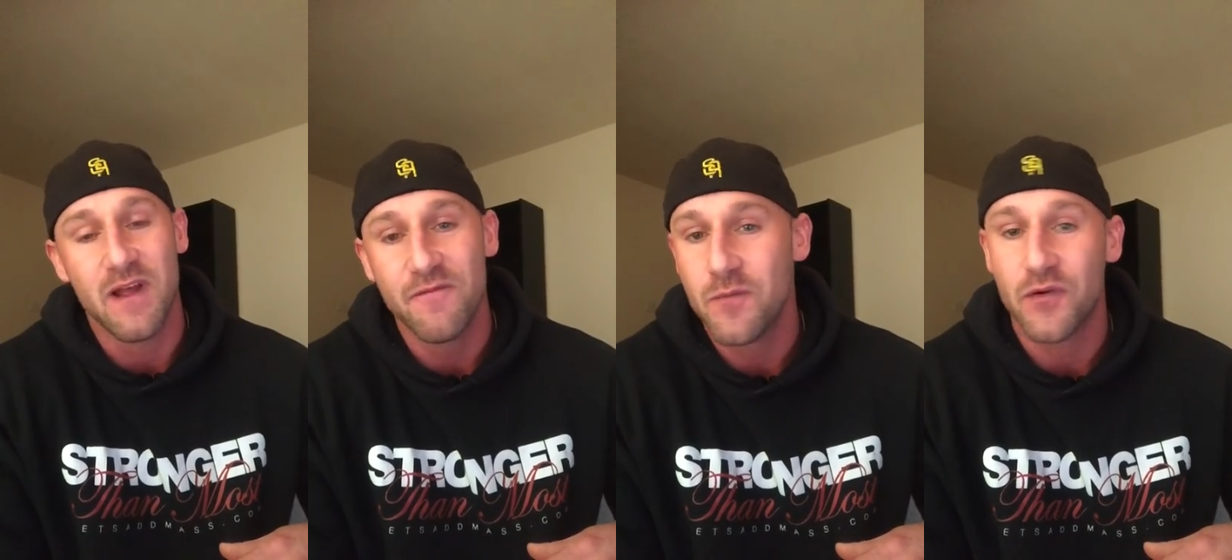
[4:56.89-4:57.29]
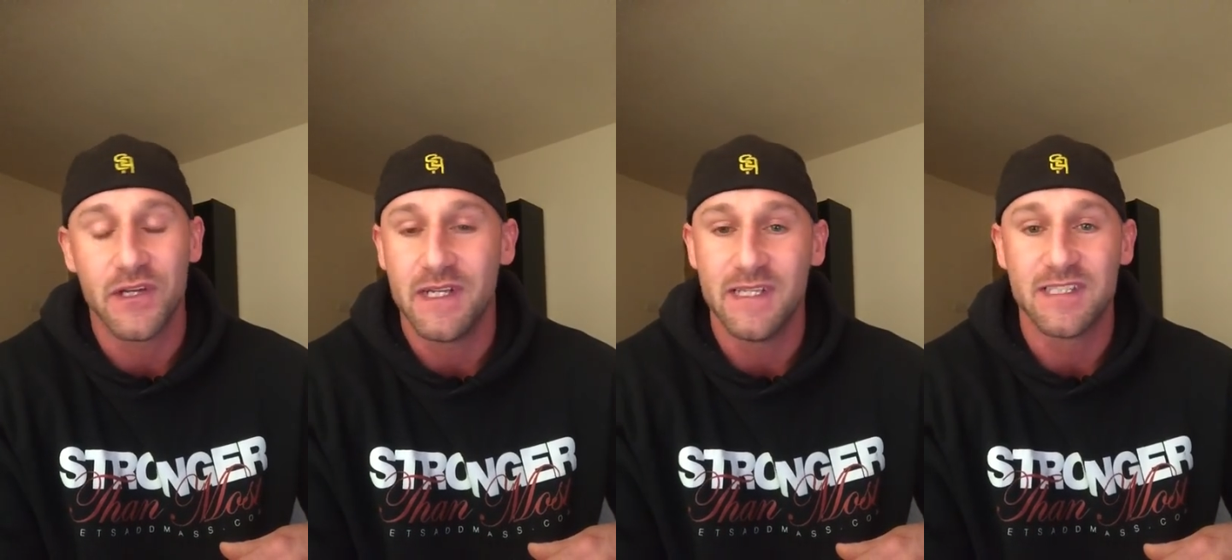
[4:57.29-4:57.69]

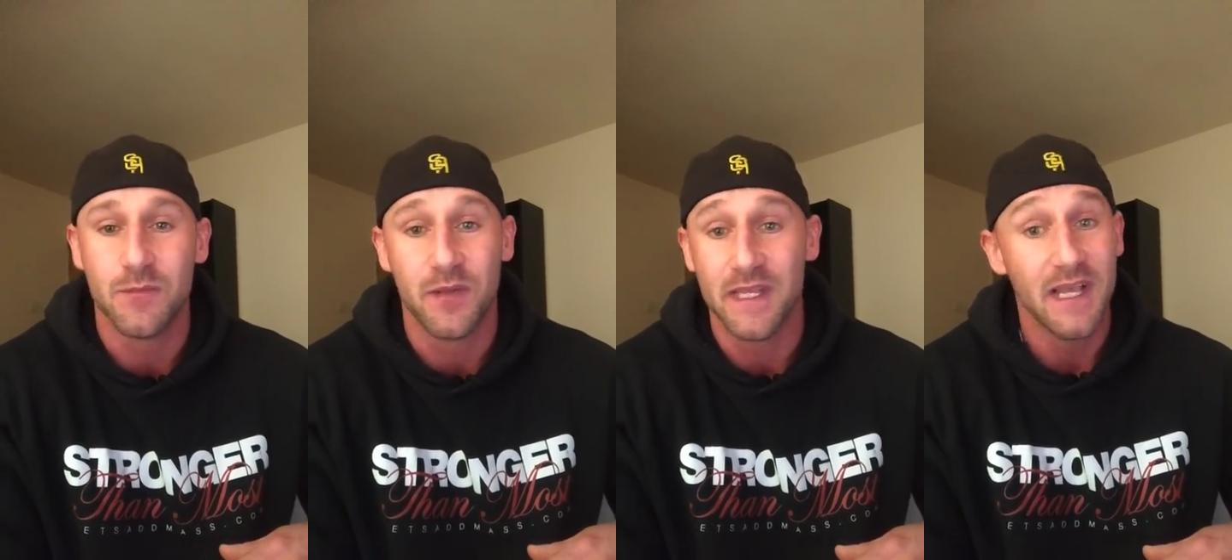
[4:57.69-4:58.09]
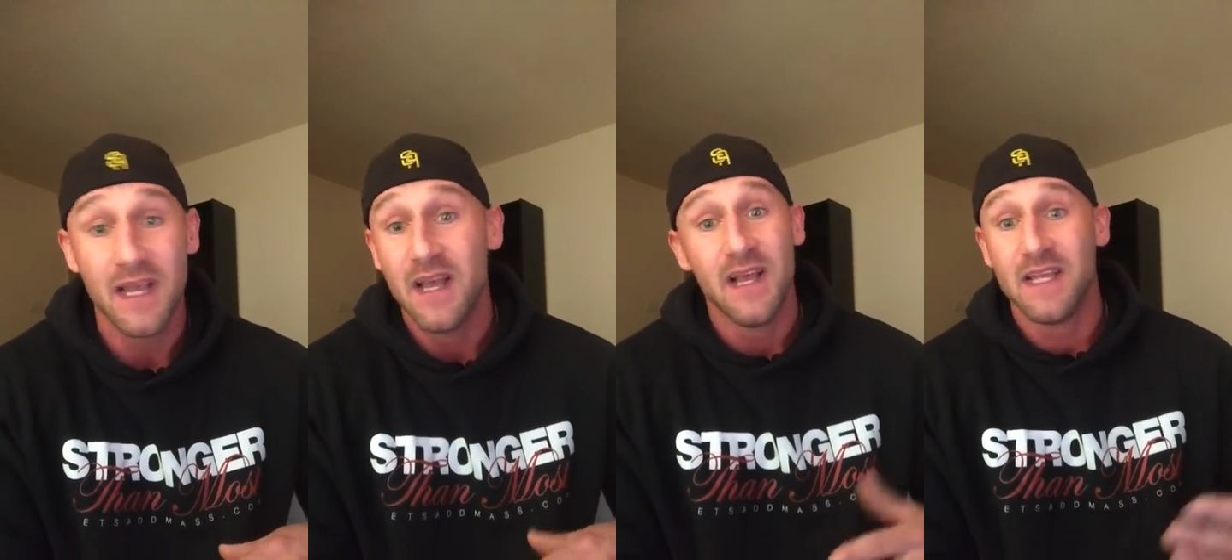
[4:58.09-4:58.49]
Everybody needs to be
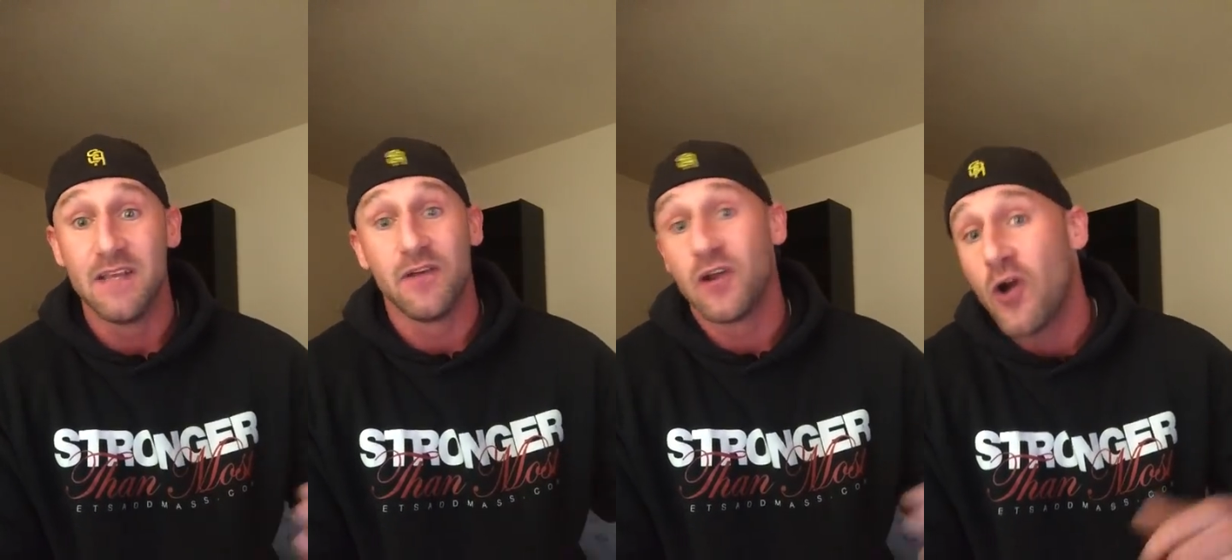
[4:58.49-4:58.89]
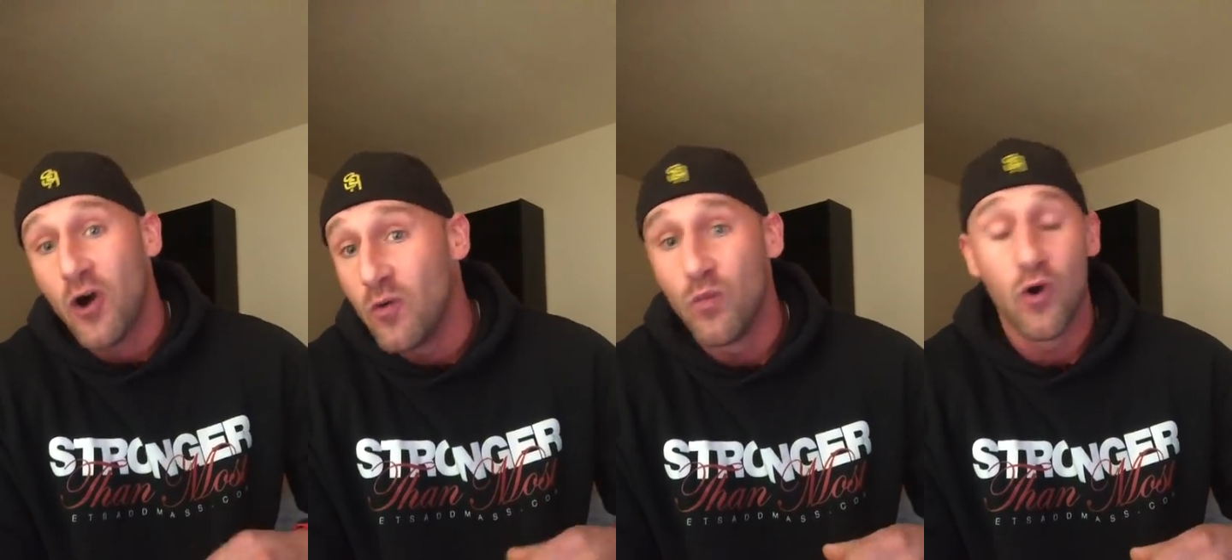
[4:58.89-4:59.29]
given
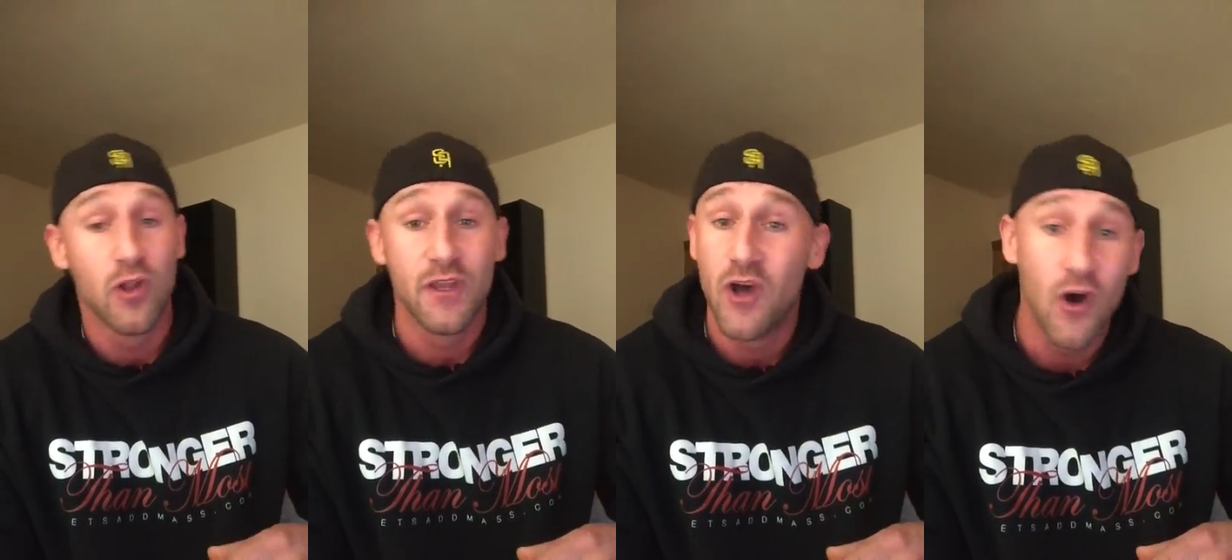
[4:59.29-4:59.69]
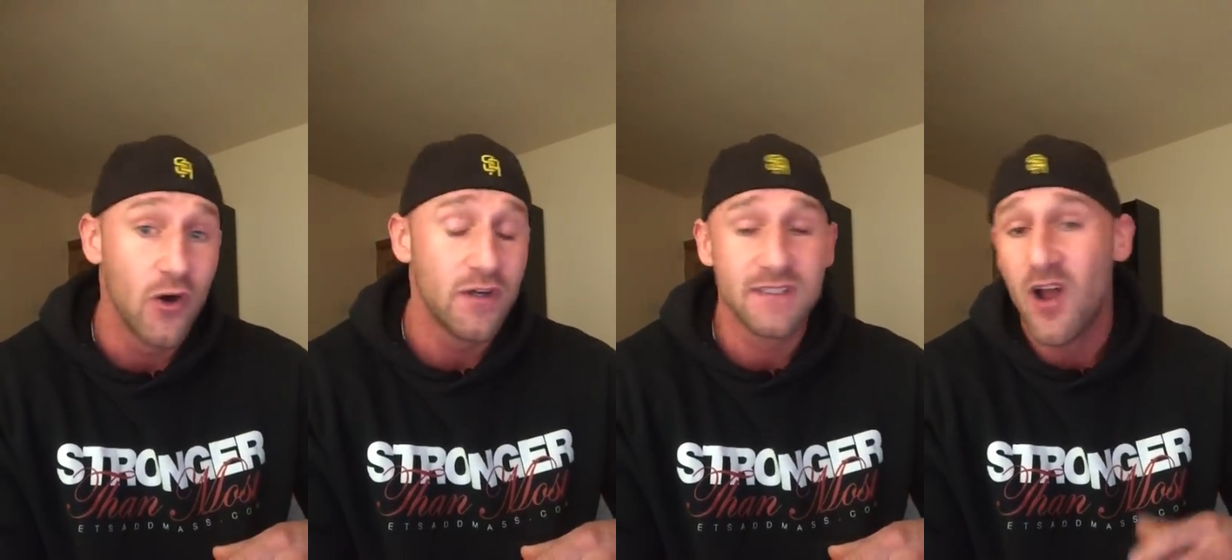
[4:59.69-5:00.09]
cotton wool and
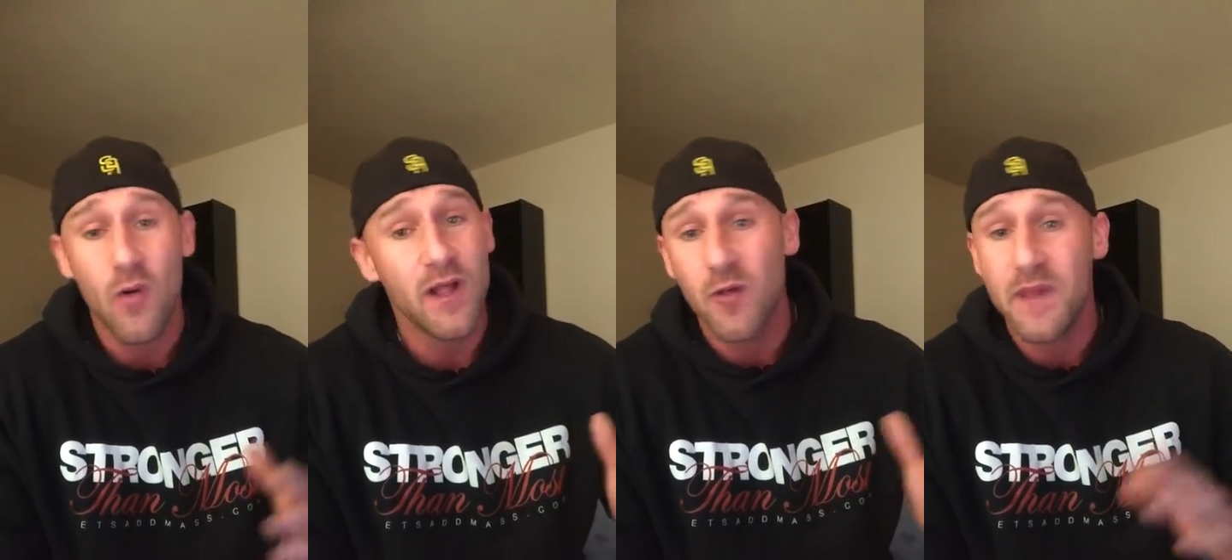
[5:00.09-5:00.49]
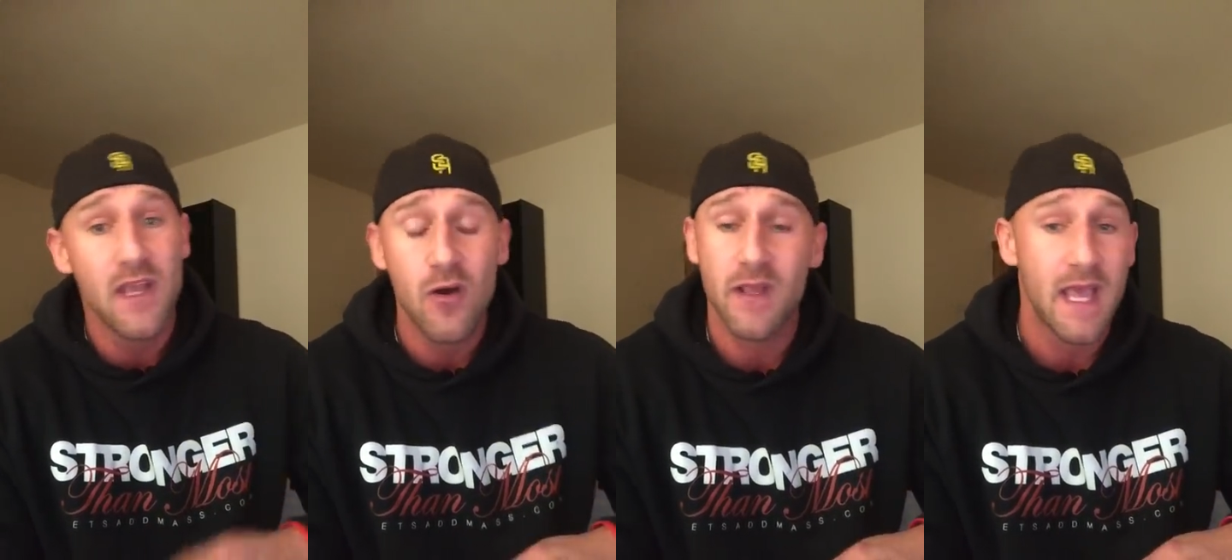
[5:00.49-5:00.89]
hugs and, oh, it'll
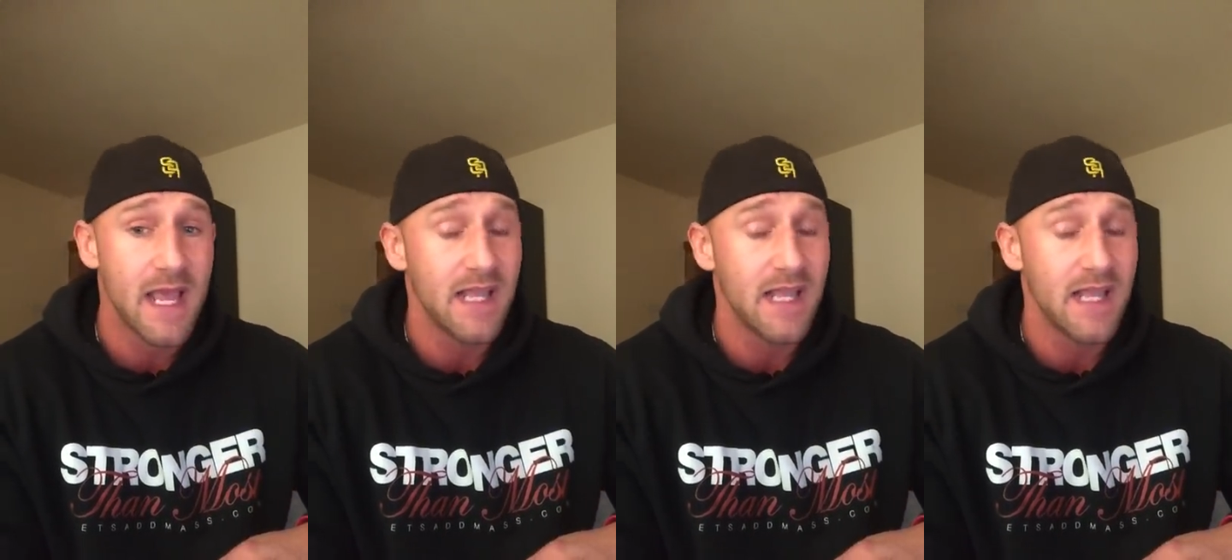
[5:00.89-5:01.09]
be okay.